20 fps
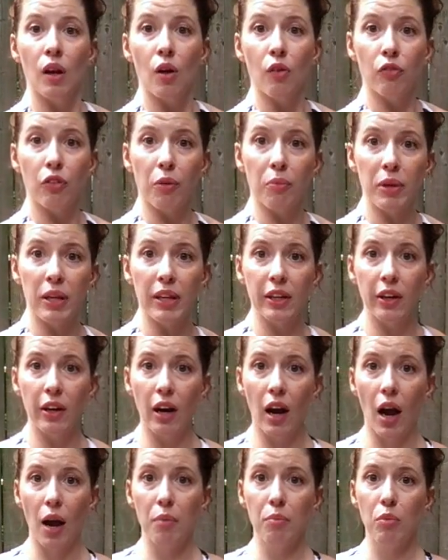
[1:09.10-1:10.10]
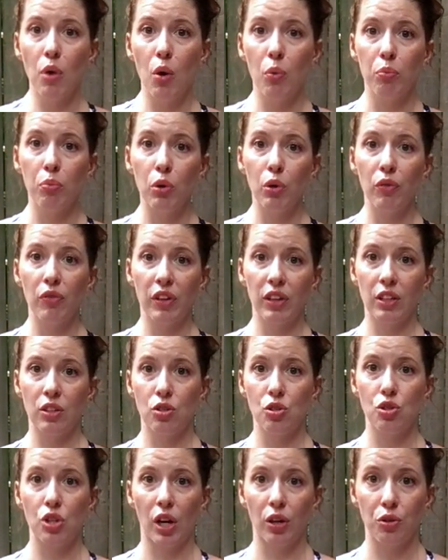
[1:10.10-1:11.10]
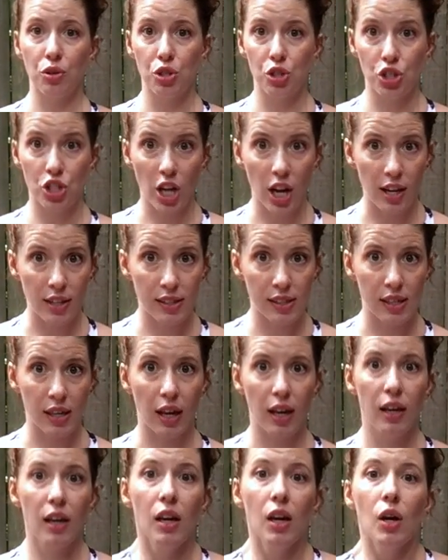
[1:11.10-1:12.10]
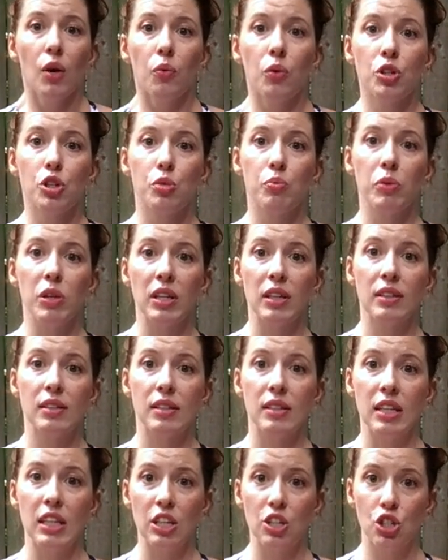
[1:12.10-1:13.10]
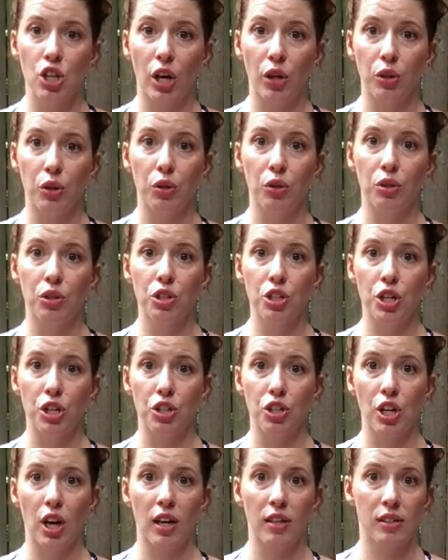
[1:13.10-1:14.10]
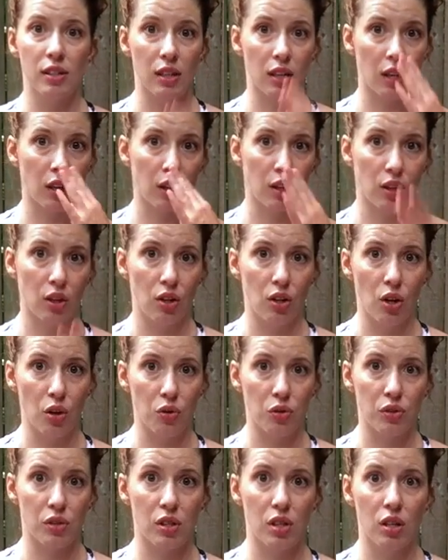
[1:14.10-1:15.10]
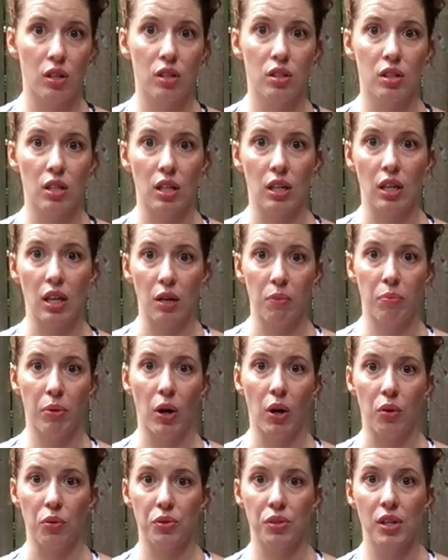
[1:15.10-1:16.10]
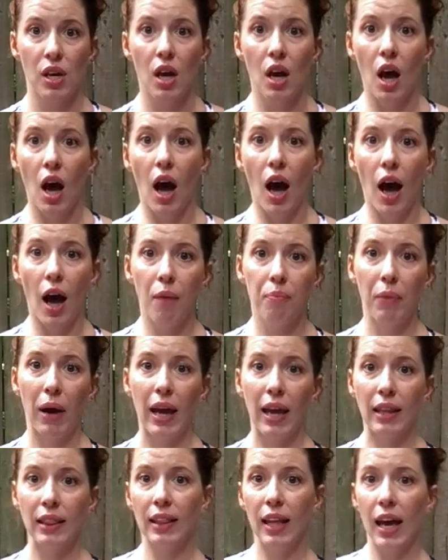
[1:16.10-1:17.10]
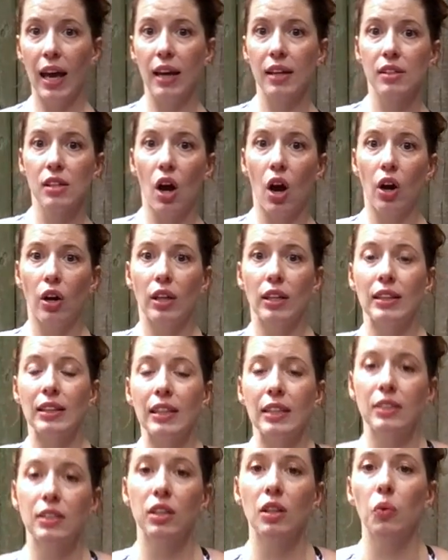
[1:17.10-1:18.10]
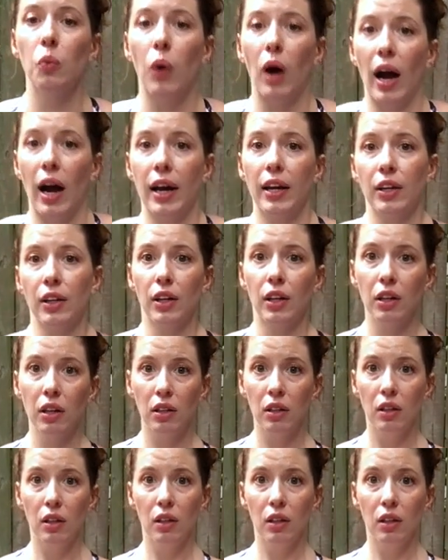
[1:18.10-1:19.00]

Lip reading: From here, I'm moving into Janu Shirshasana, which means knee Janu Shirshasana, nose to knee pose. My legs are a little wider